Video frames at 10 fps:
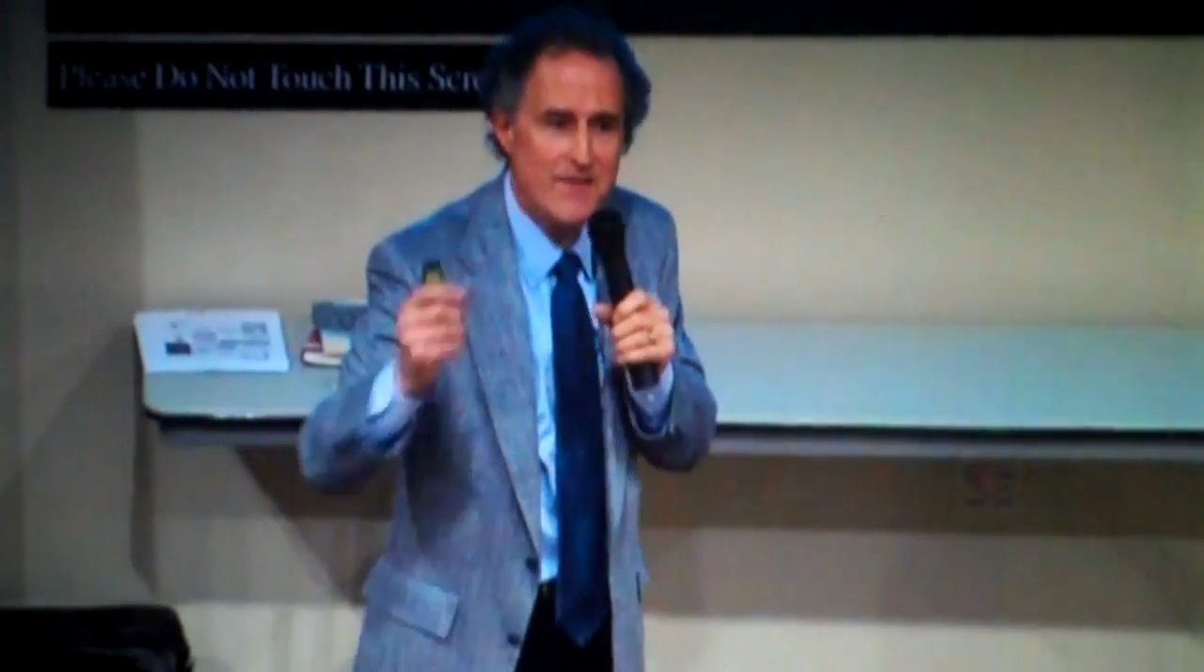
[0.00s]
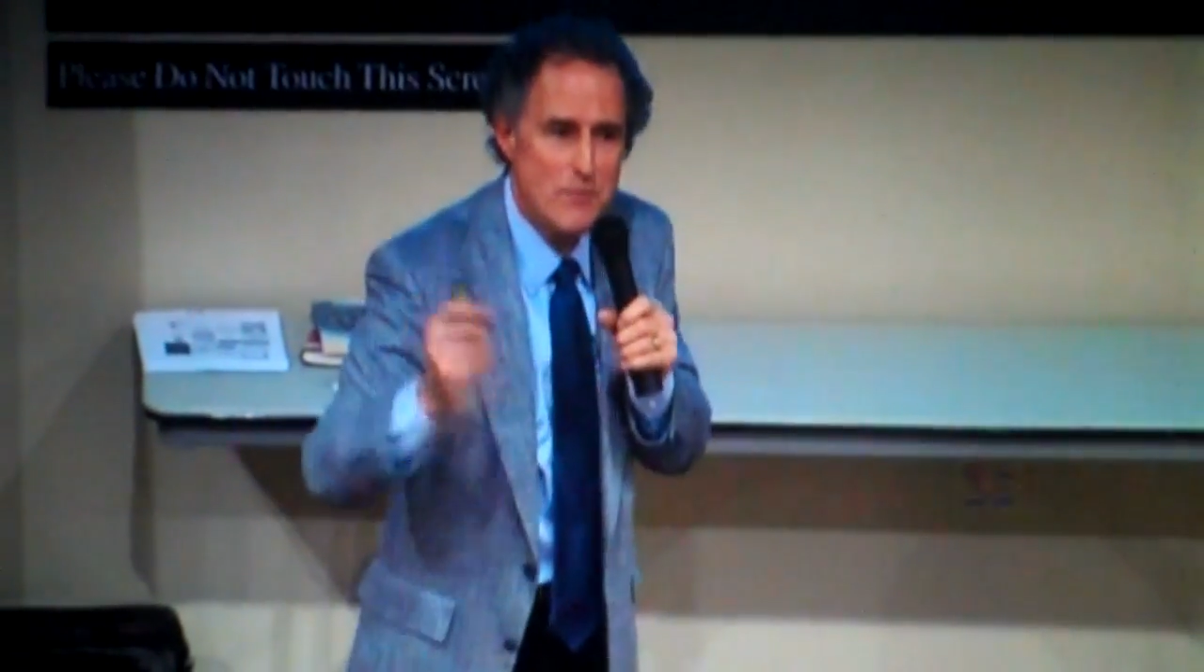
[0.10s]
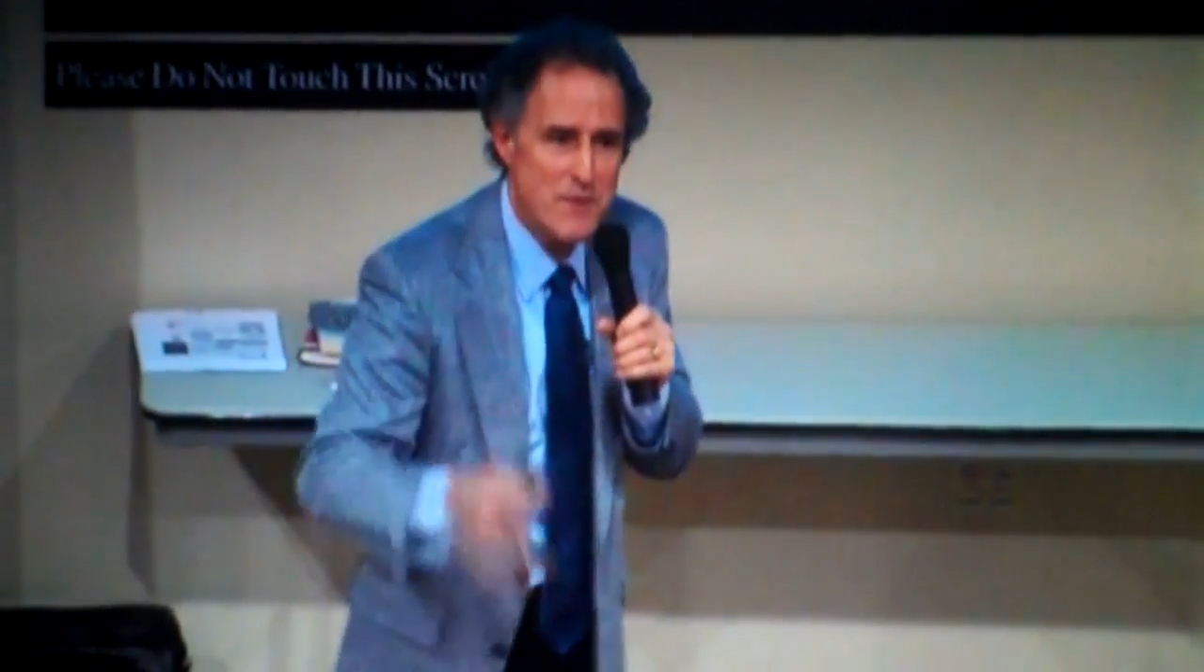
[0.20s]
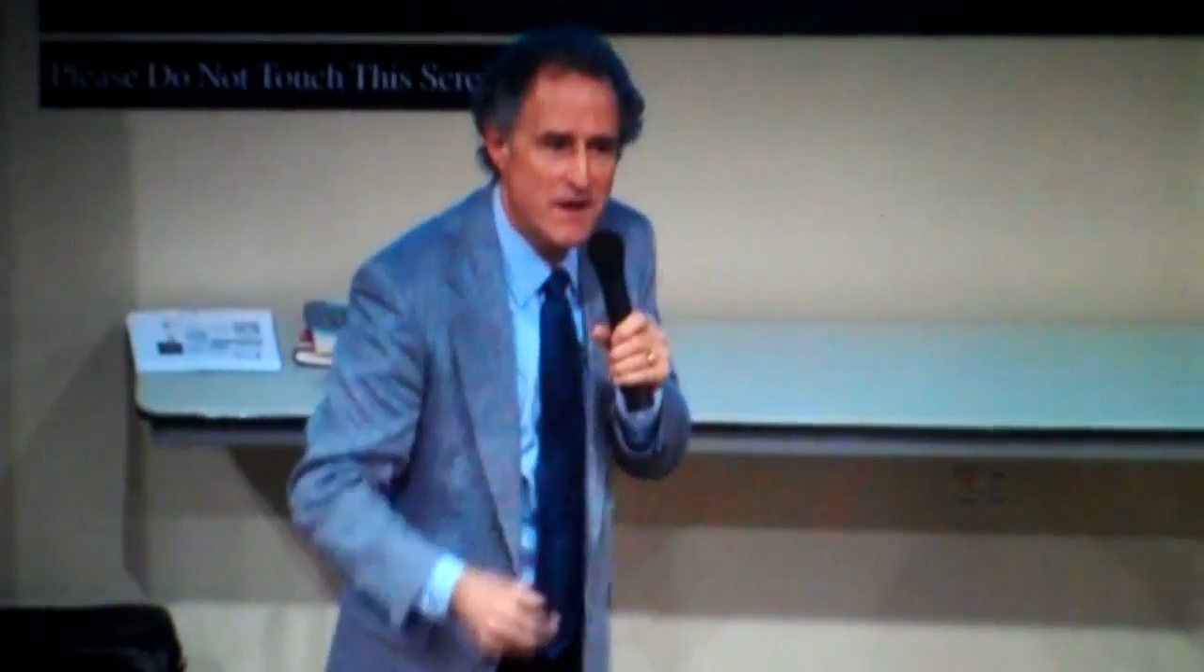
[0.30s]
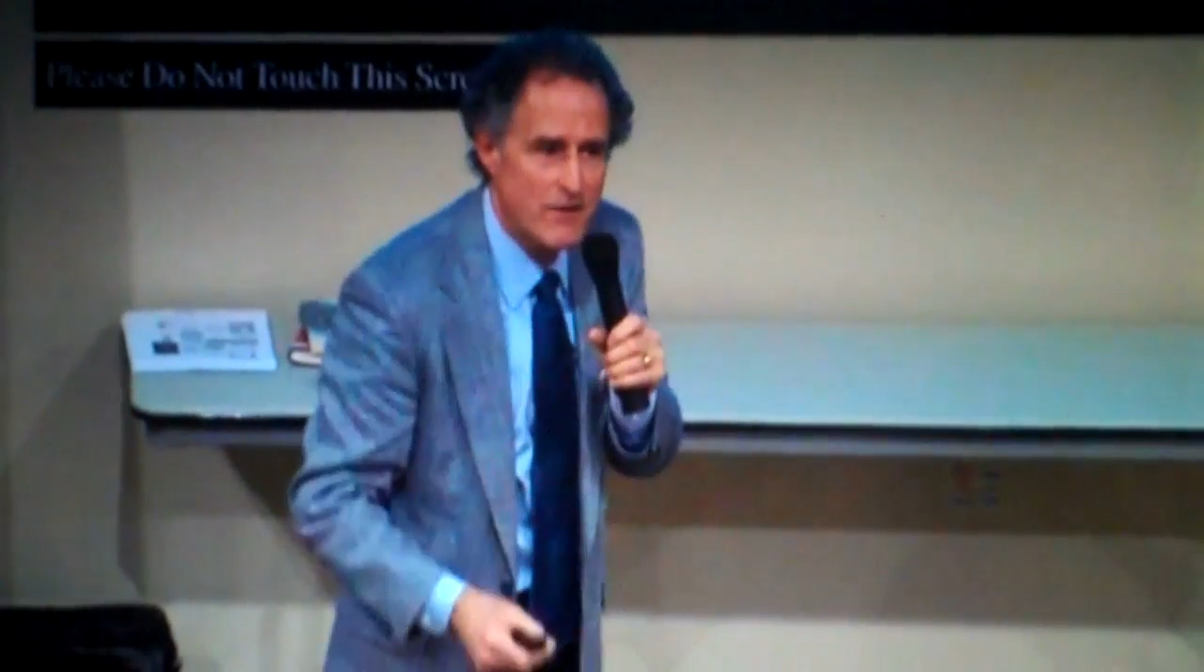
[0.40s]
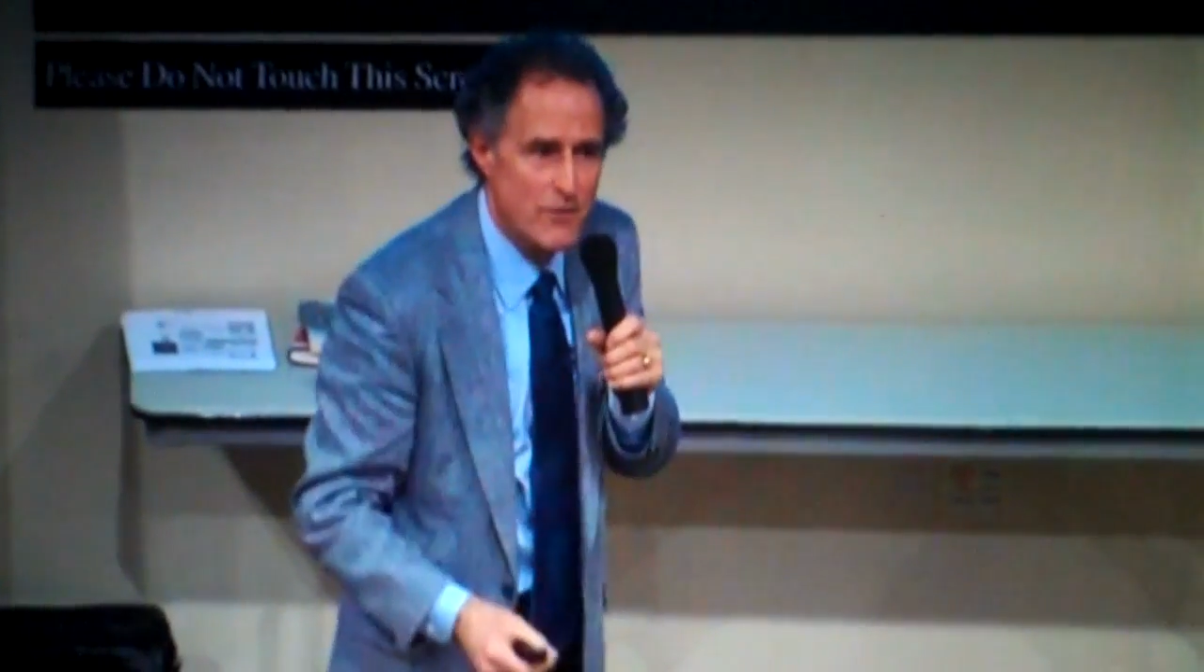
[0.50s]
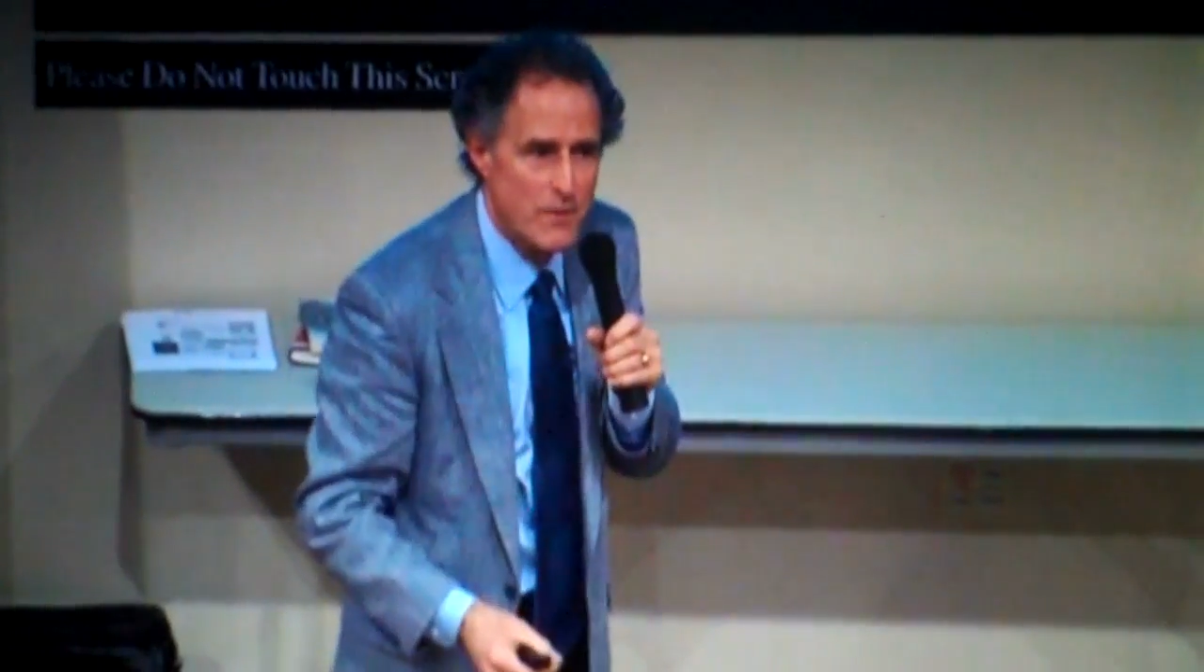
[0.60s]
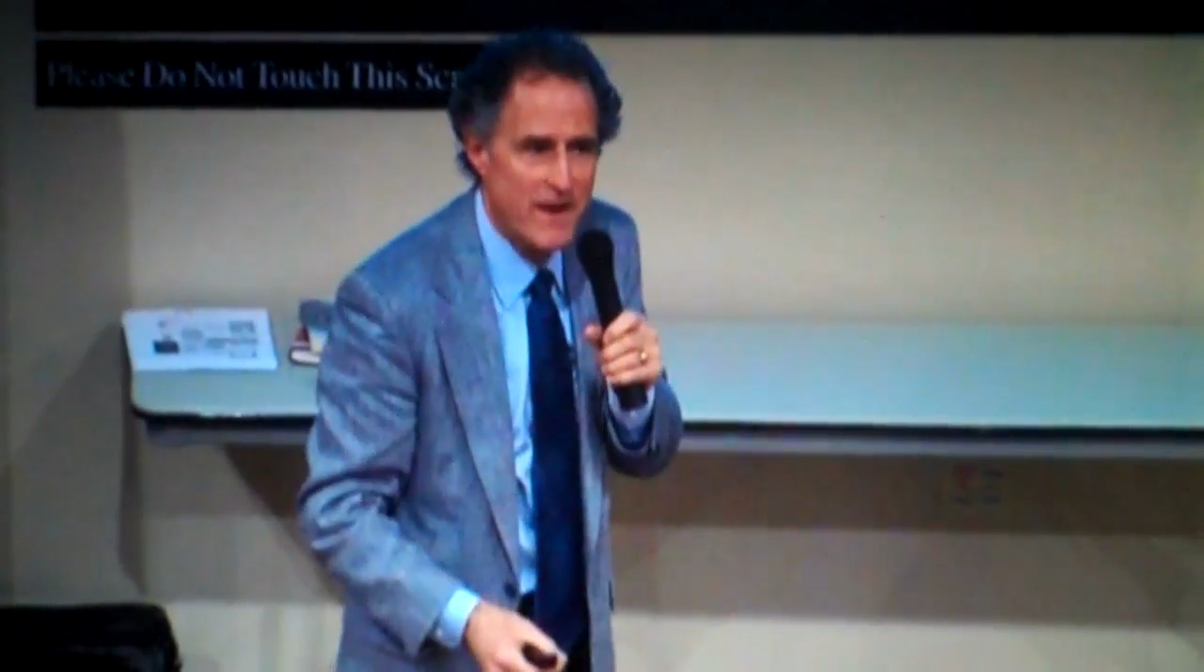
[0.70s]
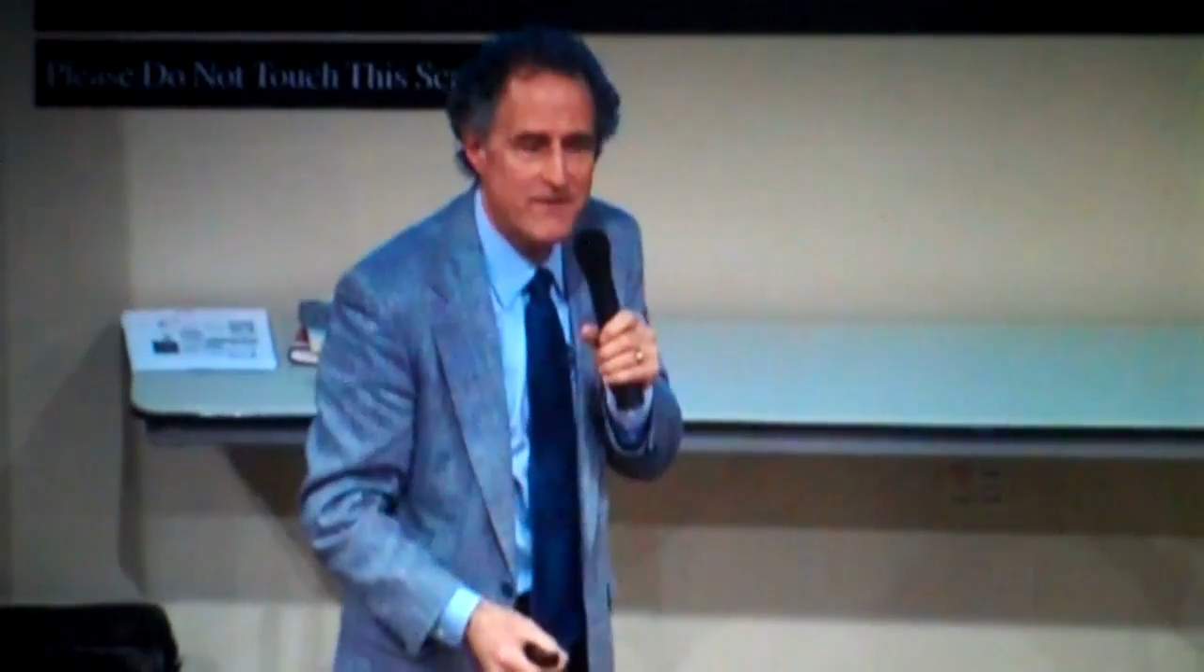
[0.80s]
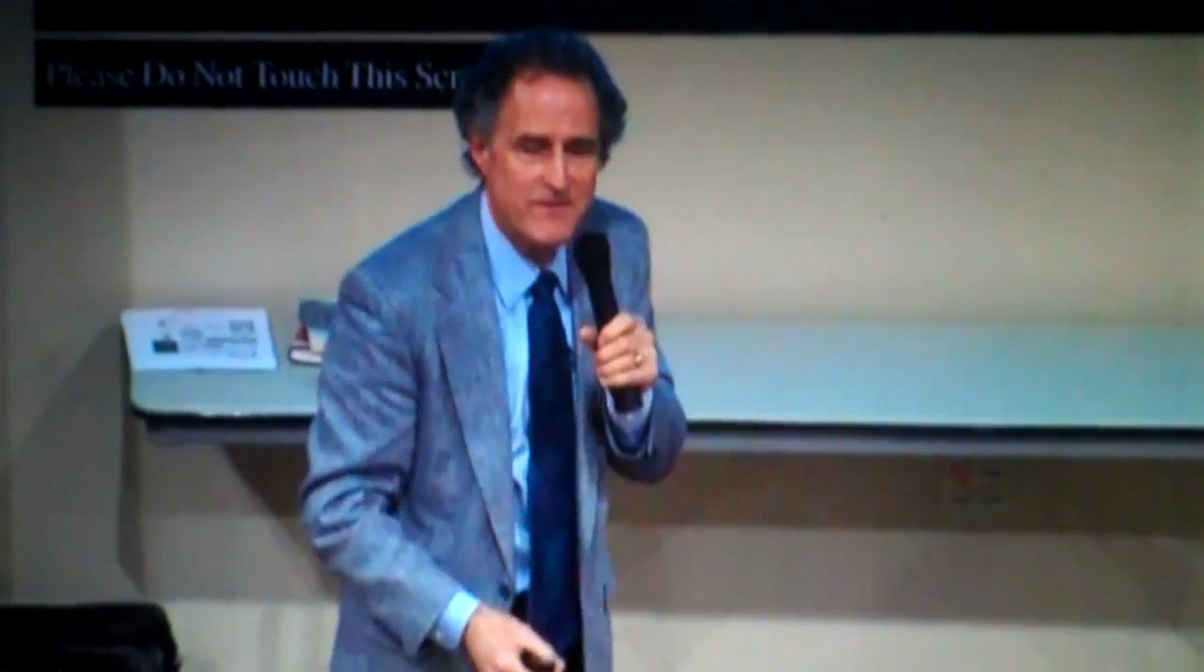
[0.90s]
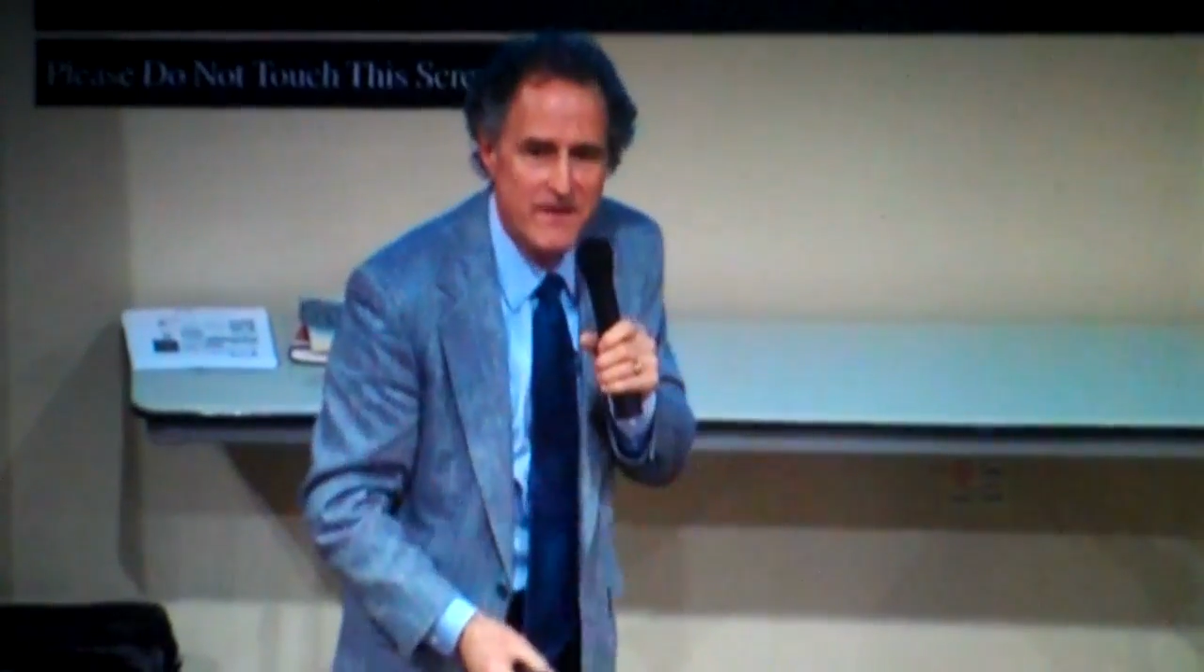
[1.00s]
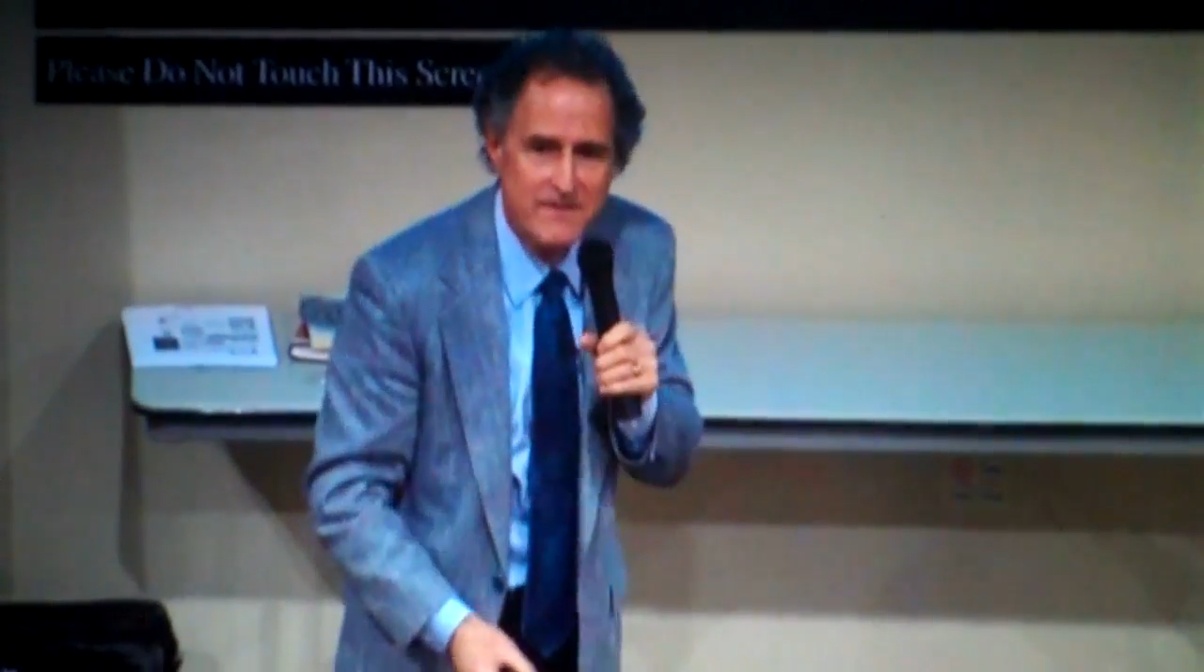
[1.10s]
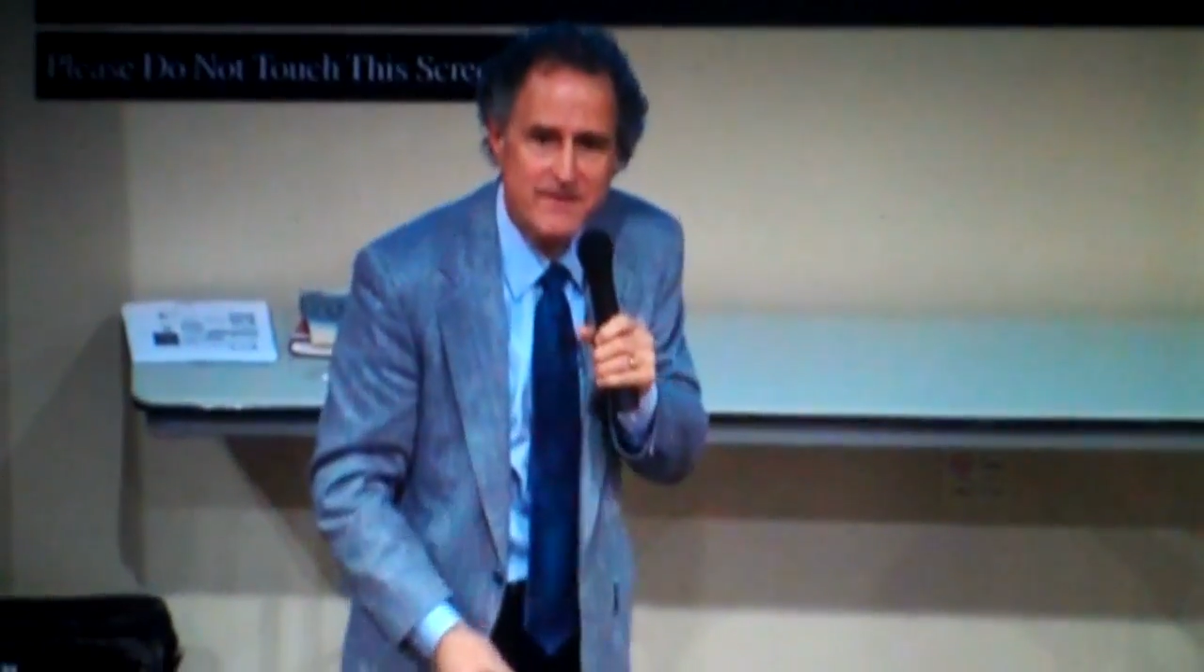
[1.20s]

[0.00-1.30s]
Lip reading: and in the middle of the race,